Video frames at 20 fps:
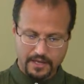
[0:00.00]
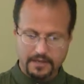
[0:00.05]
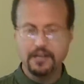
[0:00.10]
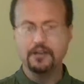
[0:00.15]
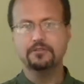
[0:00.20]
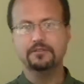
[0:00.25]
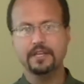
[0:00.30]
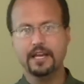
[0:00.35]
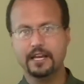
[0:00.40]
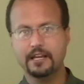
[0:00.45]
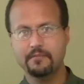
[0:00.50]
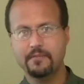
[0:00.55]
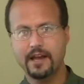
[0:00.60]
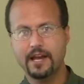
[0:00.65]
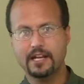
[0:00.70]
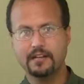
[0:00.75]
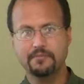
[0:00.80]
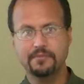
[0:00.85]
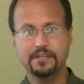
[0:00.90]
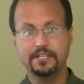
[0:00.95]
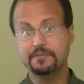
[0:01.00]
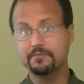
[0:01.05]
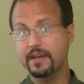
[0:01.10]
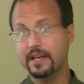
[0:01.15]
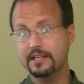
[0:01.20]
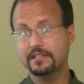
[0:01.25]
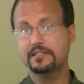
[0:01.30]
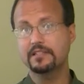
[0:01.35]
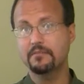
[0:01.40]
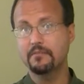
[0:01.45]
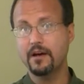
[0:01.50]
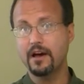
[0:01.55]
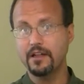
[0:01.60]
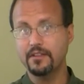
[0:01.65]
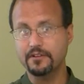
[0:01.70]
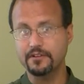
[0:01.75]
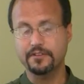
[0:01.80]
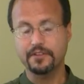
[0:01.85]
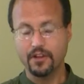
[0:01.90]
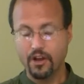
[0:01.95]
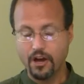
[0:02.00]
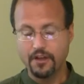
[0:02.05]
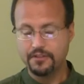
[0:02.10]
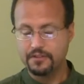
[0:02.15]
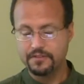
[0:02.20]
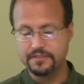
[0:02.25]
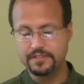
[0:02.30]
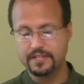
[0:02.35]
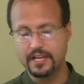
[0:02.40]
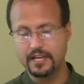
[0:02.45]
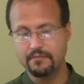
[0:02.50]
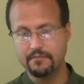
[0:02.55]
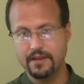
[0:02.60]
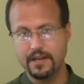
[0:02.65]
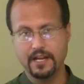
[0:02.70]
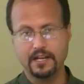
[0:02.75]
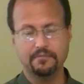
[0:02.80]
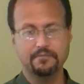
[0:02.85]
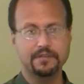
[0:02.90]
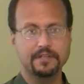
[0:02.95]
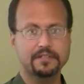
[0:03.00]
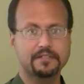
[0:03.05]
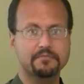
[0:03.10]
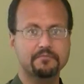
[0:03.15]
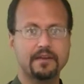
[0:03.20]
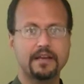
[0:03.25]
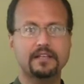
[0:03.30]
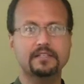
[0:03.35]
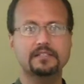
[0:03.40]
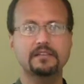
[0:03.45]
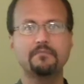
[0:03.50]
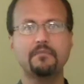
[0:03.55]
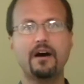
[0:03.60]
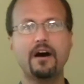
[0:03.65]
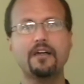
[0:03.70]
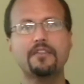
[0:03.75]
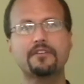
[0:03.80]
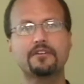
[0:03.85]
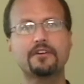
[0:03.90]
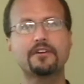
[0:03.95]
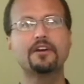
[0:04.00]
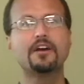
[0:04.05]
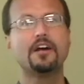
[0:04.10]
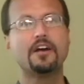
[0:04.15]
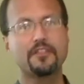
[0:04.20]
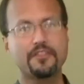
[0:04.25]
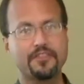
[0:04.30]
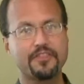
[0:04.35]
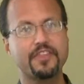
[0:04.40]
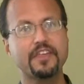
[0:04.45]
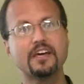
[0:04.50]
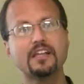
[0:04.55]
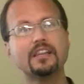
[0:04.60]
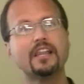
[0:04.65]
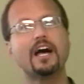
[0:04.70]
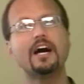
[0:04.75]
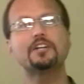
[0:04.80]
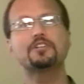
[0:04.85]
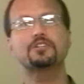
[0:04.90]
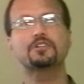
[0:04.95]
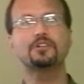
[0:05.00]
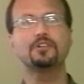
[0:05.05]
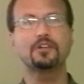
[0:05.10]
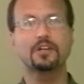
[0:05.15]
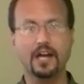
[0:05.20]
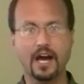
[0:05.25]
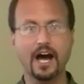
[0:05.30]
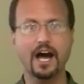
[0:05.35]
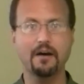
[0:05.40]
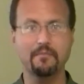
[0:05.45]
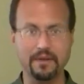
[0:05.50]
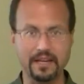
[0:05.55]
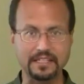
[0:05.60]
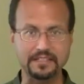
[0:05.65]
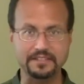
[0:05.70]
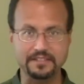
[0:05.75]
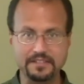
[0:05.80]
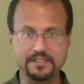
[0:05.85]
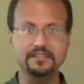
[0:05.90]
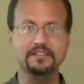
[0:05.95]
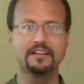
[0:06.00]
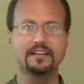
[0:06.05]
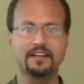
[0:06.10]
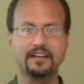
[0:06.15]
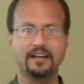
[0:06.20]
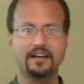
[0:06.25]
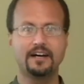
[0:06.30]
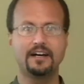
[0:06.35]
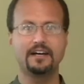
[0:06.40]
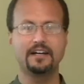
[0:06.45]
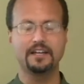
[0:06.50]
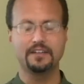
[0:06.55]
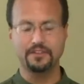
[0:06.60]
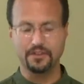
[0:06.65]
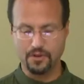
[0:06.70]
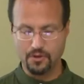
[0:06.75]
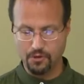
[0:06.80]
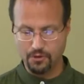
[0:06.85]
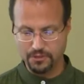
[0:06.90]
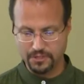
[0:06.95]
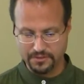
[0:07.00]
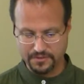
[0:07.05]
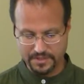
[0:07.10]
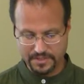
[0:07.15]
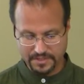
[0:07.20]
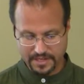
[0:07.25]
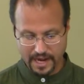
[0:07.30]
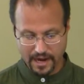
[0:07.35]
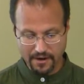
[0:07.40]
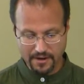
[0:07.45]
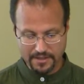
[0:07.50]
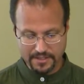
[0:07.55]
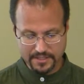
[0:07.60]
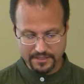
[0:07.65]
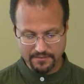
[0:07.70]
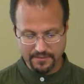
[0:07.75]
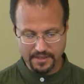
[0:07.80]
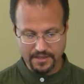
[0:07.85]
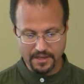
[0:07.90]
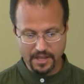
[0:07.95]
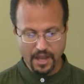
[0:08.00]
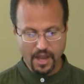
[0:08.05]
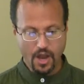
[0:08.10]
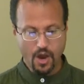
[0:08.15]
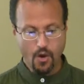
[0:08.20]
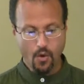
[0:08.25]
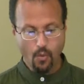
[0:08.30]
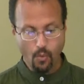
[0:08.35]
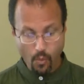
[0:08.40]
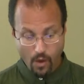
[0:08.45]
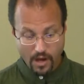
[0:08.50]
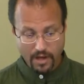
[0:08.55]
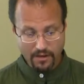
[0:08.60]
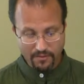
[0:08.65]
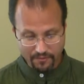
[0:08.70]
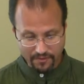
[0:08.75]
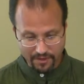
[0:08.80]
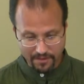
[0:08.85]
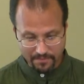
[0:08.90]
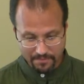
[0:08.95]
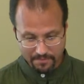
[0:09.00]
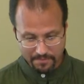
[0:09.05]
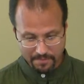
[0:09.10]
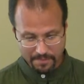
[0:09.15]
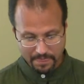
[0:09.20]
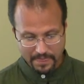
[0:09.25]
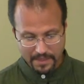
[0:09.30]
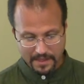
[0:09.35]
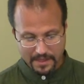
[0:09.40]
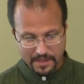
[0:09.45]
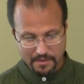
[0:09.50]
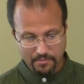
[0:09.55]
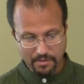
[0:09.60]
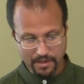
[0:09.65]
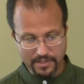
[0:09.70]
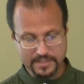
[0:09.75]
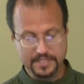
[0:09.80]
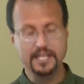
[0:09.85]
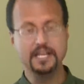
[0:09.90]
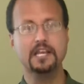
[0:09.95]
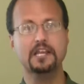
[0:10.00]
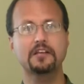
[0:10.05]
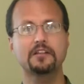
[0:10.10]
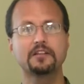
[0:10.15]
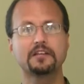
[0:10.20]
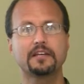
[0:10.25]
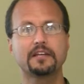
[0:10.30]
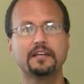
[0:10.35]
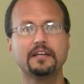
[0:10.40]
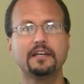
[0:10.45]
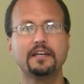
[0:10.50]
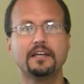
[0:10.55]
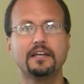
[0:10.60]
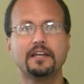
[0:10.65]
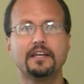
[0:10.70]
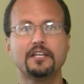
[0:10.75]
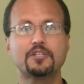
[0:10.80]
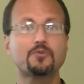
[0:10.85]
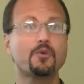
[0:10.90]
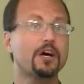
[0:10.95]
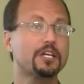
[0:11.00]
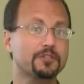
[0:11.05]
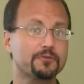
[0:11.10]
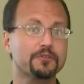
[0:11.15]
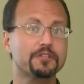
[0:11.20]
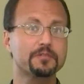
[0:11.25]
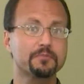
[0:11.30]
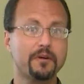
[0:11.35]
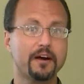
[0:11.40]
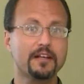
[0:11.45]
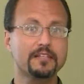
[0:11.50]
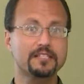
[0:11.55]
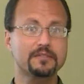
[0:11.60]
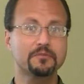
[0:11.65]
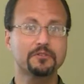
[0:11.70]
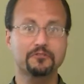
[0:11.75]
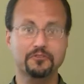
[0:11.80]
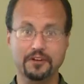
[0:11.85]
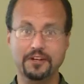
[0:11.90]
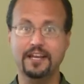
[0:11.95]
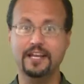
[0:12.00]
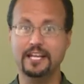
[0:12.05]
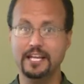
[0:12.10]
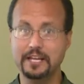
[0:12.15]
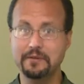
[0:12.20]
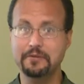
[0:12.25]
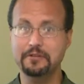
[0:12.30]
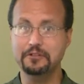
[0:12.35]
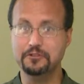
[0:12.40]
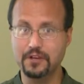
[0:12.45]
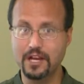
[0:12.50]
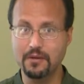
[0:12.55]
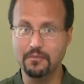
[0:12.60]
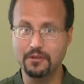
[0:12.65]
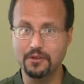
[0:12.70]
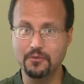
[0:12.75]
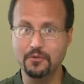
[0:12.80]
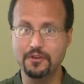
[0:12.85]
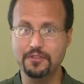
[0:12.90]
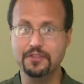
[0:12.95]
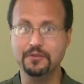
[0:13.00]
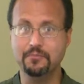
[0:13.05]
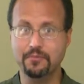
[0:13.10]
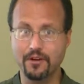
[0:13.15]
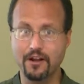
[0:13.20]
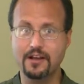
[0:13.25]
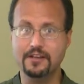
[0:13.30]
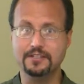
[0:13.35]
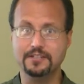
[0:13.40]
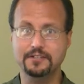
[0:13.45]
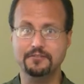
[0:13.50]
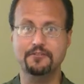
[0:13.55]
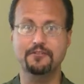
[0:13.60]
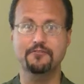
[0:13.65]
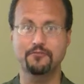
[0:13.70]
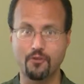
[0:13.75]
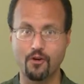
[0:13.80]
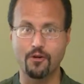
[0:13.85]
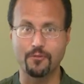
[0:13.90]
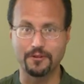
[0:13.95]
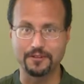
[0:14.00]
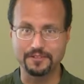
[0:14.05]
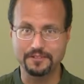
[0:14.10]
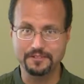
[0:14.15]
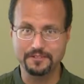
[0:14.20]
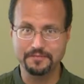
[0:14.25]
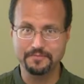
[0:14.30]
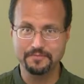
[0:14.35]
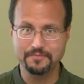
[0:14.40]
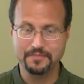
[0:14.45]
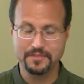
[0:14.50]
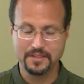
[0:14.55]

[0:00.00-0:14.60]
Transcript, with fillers: Now, the author of 2 Maccabees makes some other theological comments in the course of his narrative, and one of them, particularly, is what's responsible for getting him in trouble with the Protestant reformers.